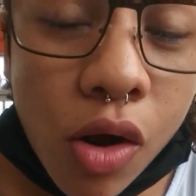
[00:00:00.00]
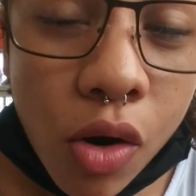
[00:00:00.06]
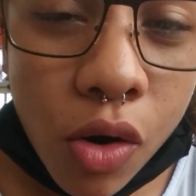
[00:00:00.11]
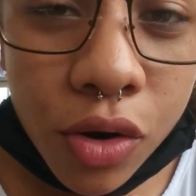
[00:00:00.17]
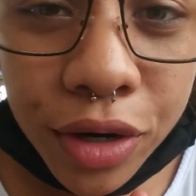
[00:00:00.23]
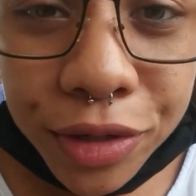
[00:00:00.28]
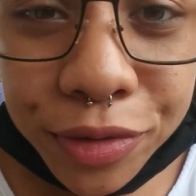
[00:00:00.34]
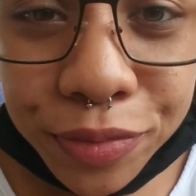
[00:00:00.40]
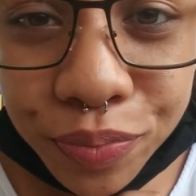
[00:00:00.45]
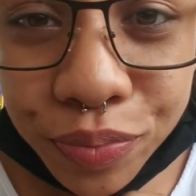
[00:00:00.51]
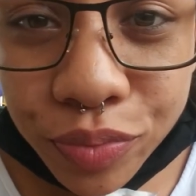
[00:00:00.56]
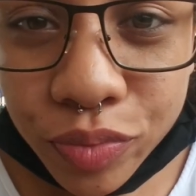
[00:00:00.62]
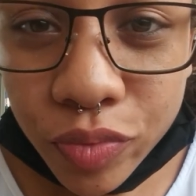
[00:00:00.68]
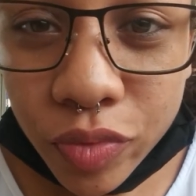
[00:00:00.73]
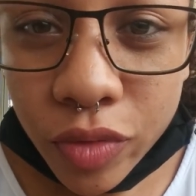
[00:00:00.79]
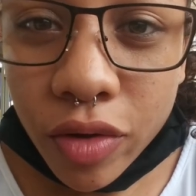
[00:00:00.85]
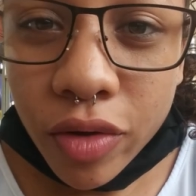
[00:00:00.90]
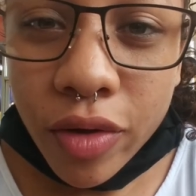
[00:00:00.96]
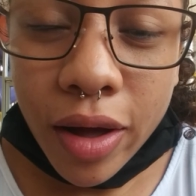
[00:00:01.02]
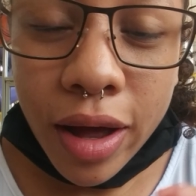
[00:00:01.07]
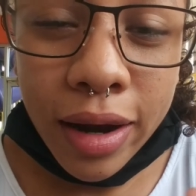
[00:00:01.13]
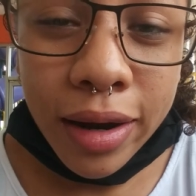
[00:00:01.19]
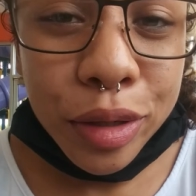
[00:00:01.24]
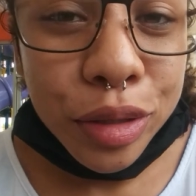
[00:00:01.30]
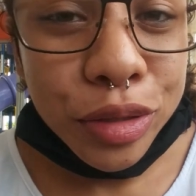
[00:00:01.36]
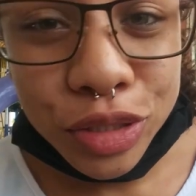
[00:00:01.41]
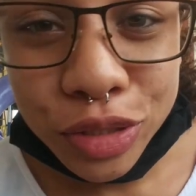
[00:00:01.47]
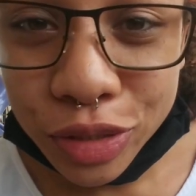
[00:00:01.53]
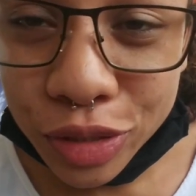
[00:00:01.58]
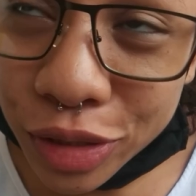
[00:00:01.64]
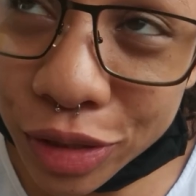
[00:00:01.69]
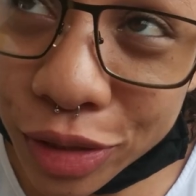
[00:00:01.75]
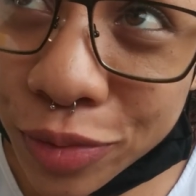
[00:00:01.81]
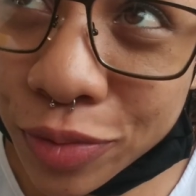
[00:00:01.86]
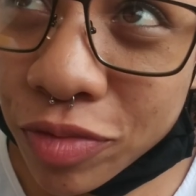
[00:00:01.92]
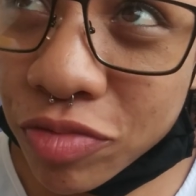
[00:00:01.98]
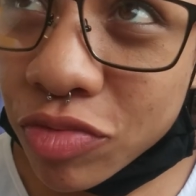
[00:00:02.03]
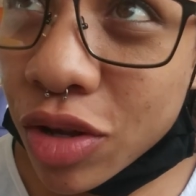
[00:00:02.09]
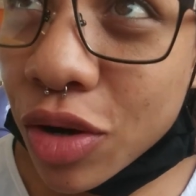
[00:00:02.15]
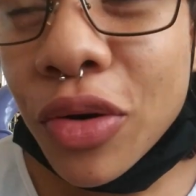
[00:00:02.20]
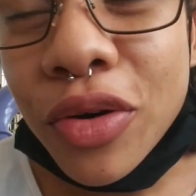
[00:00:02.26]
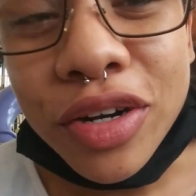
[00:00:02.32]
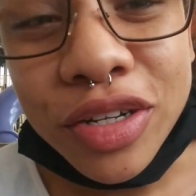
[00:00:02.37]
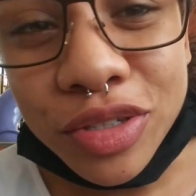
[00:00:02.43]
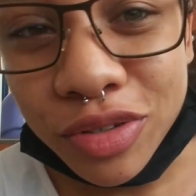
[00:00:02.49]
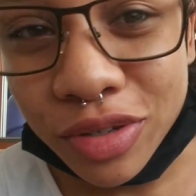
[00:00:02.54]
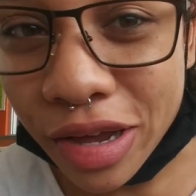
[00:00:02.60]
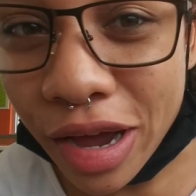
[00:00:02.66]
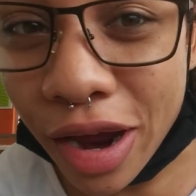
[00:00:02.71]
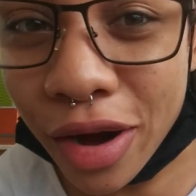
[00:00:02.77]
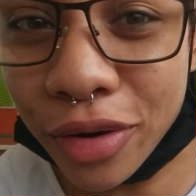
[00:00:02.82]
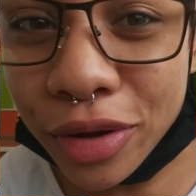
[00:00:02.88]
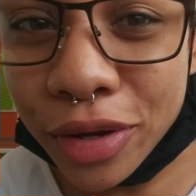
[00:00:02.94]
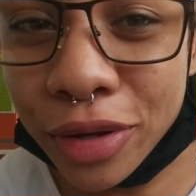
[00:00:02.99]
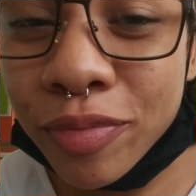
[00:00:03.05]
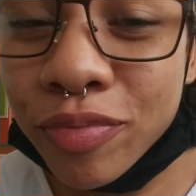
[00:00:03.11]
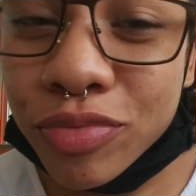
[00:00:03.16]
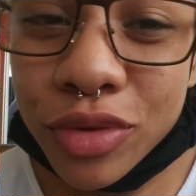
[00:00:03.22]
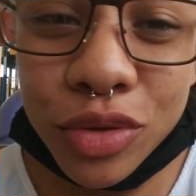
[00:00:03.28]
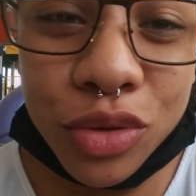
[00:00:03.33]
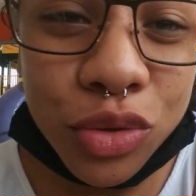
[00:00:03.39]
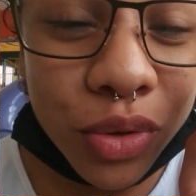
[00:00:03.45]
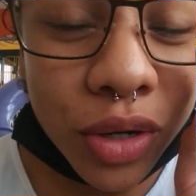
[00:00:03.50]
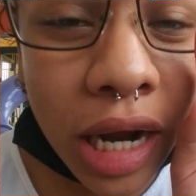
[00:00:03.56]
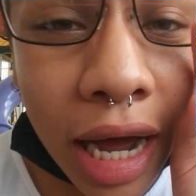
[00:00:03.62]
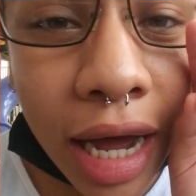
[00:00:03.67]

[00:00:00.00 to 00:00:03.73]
Okay, allegedly, according to Gary, don't